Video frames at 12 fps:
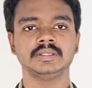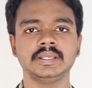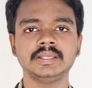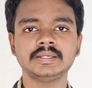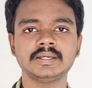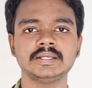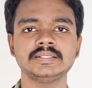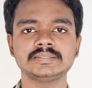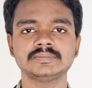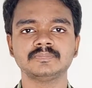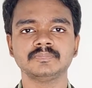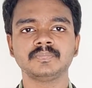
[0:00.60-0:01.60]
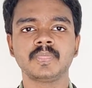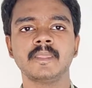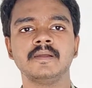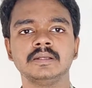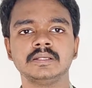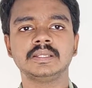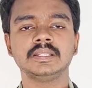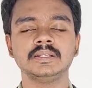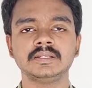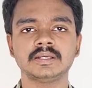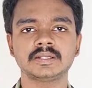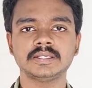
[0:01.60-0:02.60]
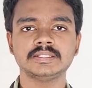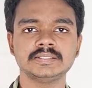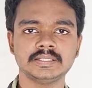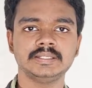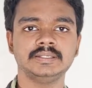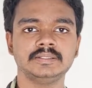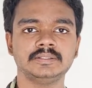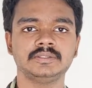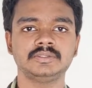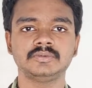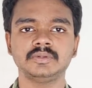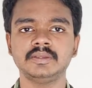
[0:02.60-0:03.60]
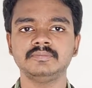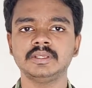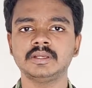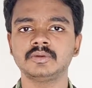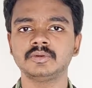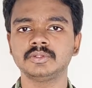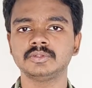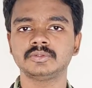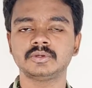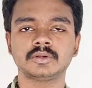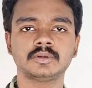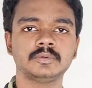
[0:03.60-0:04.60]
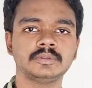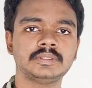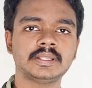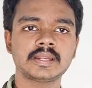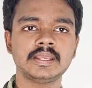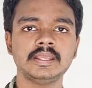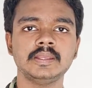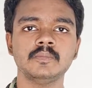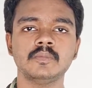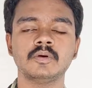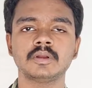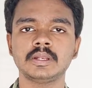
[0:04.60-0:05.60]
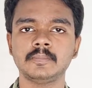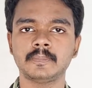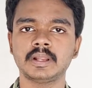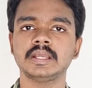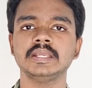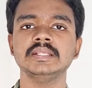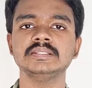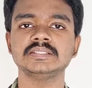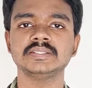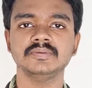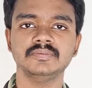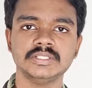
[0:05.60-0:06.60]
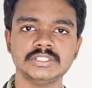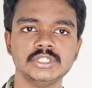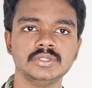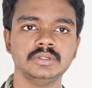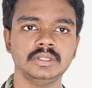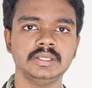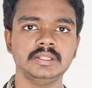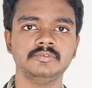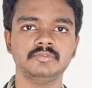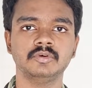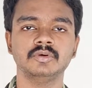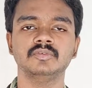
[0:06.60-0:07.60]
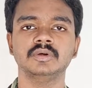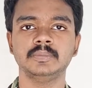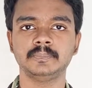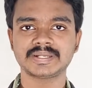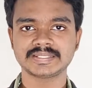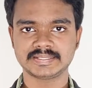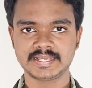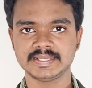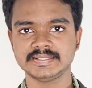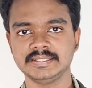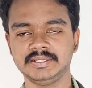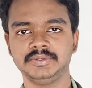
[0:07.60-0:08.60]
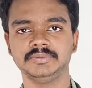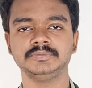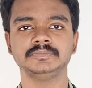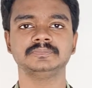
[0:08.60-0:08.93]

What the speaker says: Hey guys, Kiran R.K.G here. Today we are going to talk about 3 important plugins which you need for WordPress SEO.